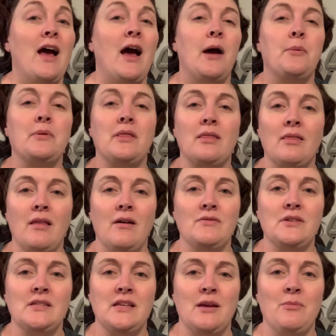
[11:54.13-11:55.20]
I would love
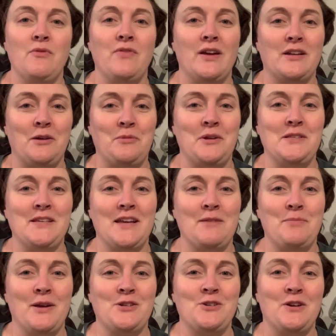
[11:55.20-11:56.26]
to see them. In fact, I'm going to take a
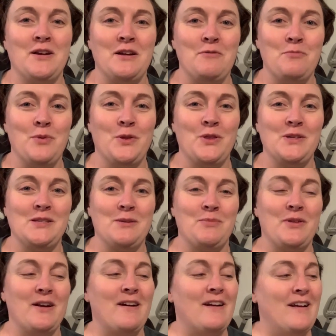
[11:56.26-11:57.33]
picture, put this up
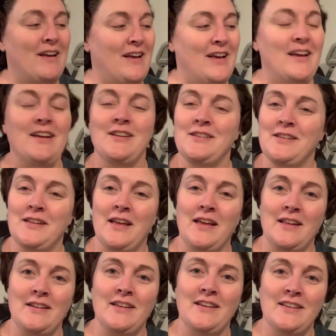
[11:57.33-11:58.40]
there,
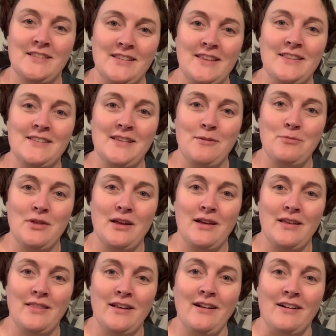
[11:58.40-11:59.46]
and say the same thing
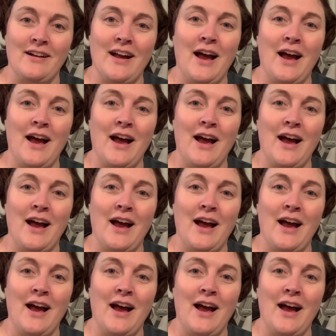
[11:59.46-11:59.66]
on there.